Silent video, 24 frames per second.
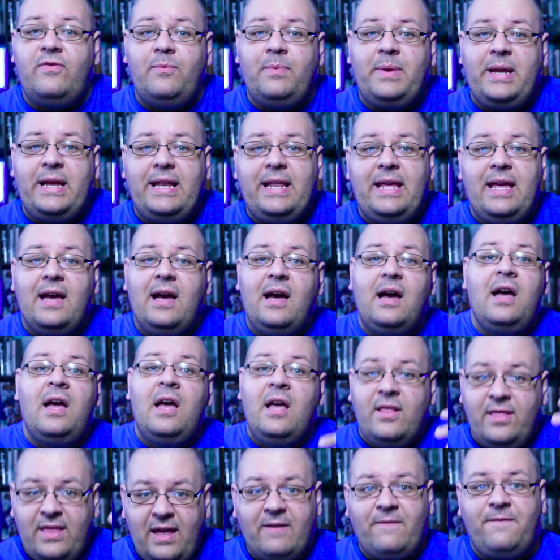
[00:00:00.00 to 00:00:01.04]
media
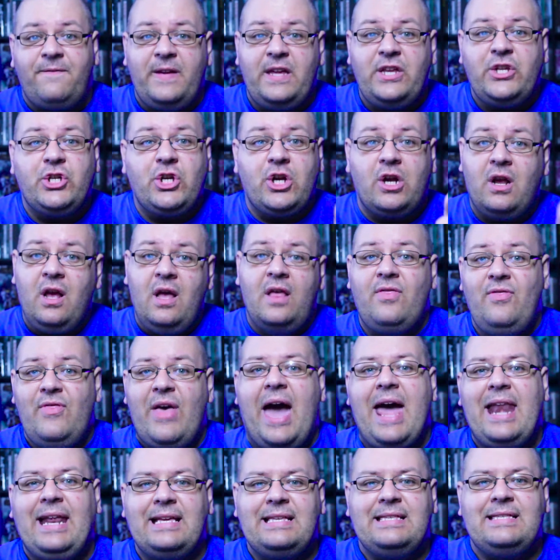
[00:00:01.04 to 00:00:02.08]
that feature
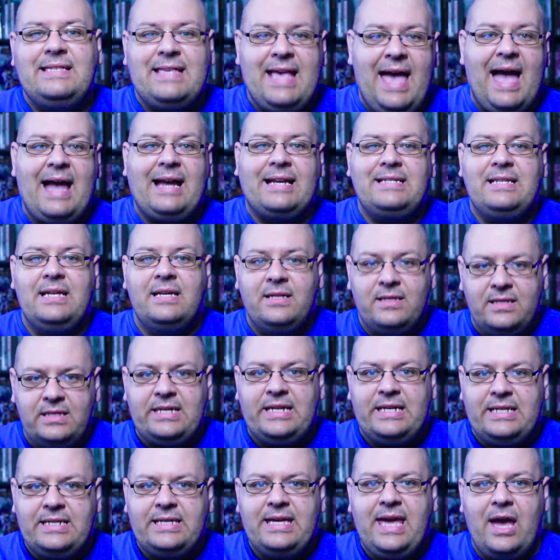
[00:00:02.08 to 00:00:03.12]
that exact
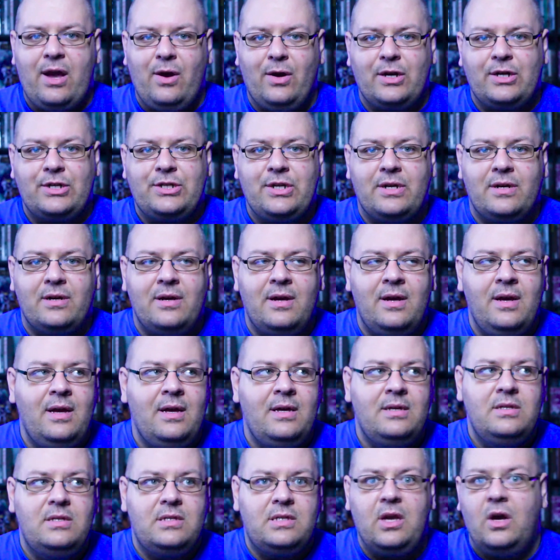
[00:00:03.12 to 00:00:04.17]
lead character.
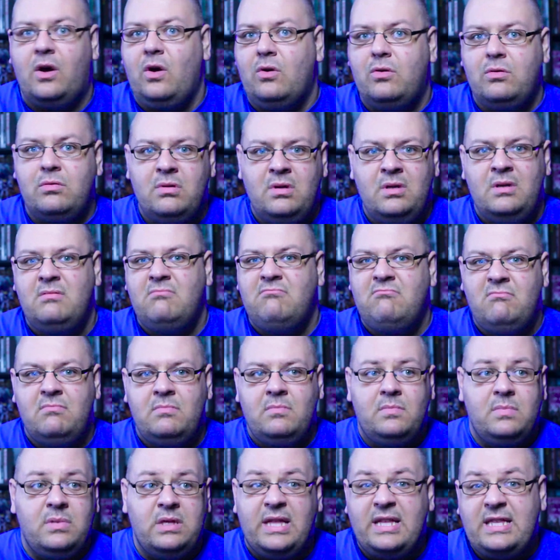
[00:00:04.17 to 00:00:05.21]
So
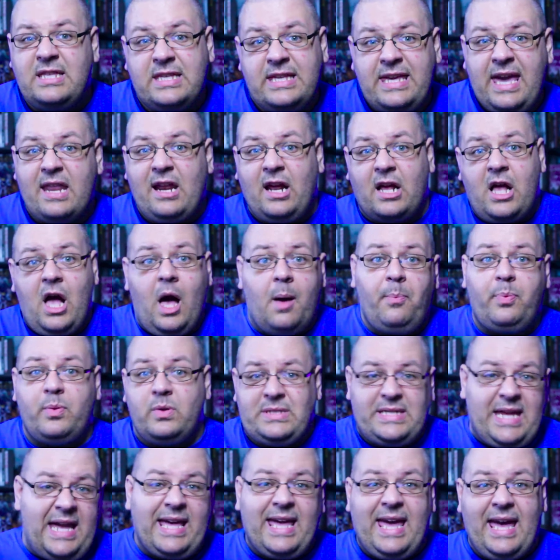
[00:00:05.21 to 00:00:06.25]
let's get a couple
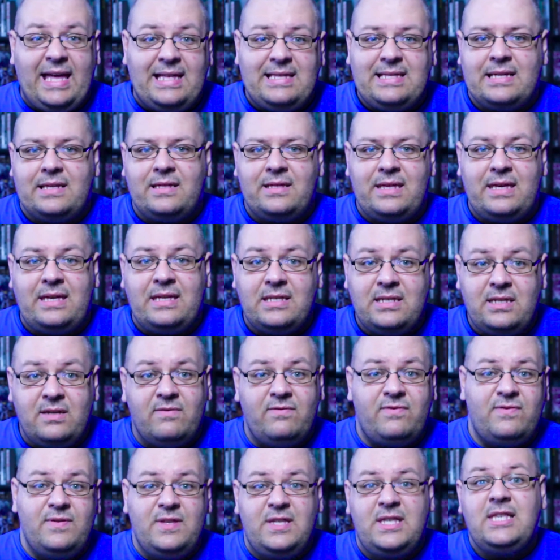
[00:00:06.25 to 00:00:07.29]
decades at least
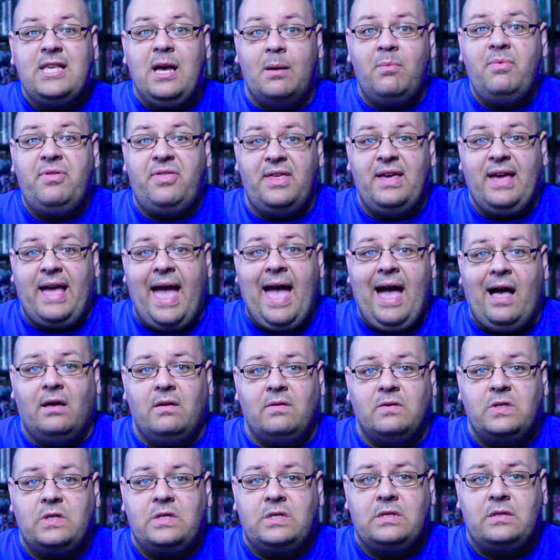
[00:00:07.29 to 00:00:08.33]
of something
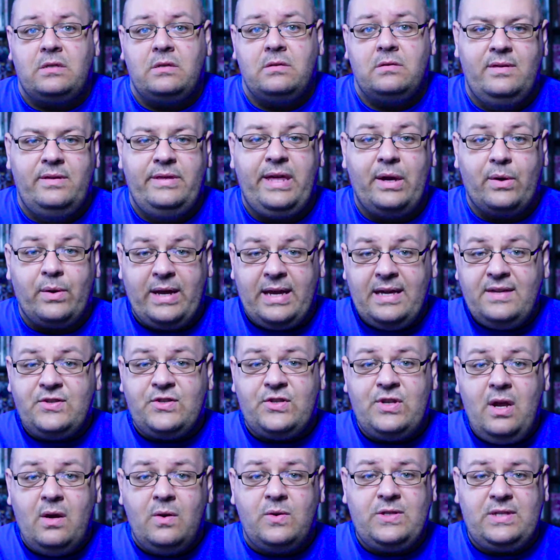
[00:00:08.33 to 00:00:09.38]
else. There is
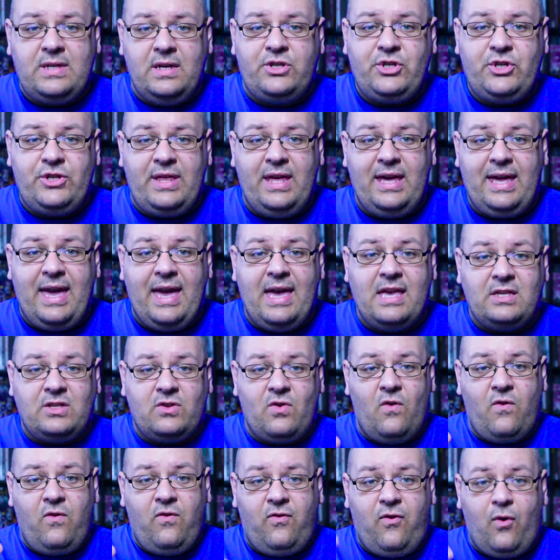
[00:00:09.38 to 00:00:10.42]
no such thing as
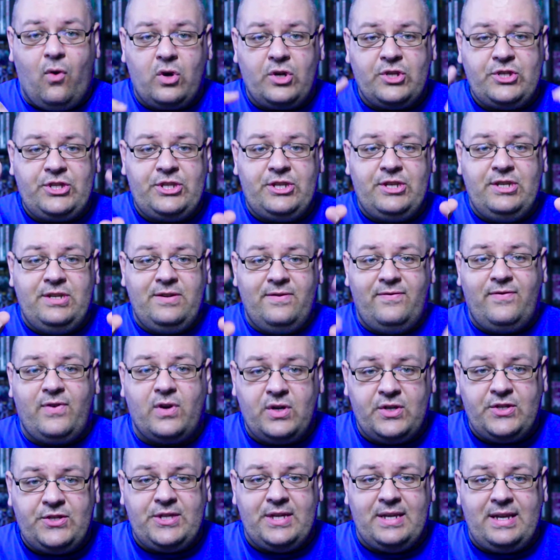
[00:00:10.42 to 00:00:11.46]
forced
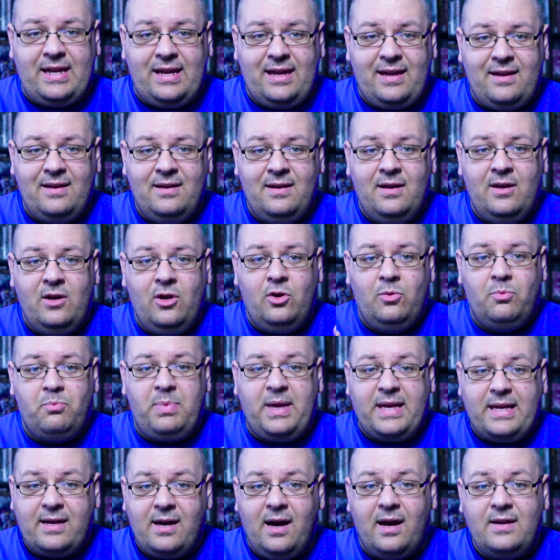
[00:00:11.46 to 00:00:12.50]
diversity
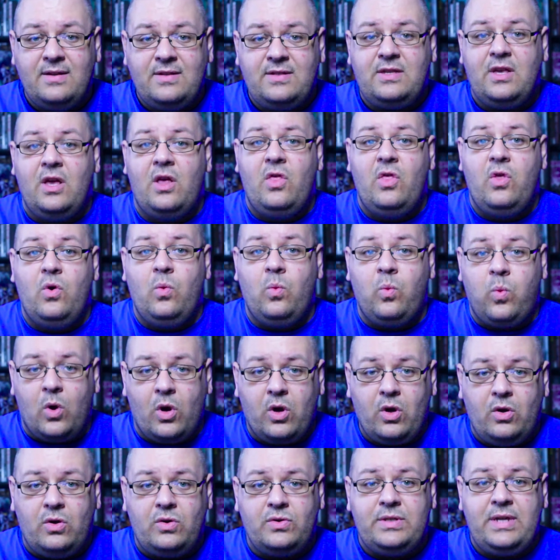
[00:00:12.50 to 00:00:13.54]
because the
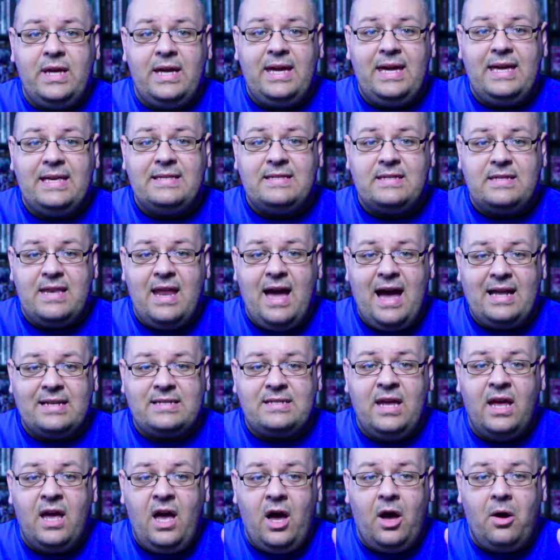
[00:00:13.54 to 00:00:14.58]
world is
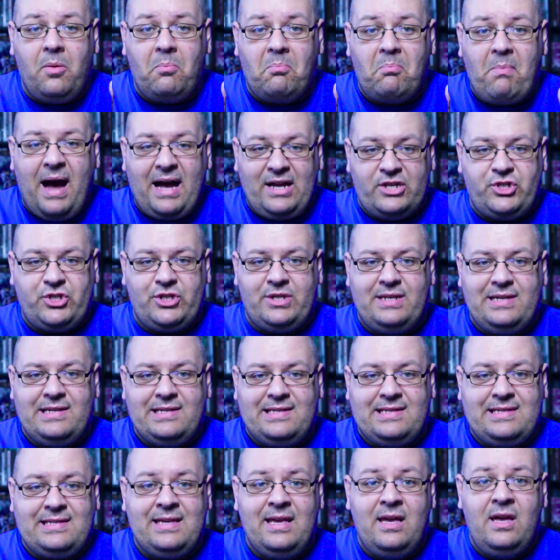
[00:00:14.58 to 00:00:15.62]
not
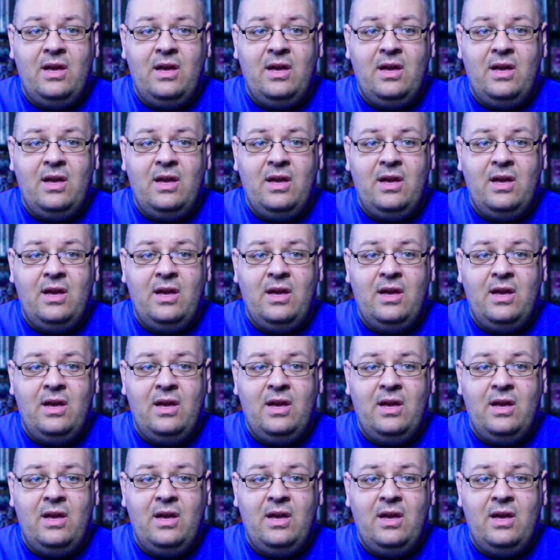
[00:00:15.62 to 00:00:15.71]
homogeneous.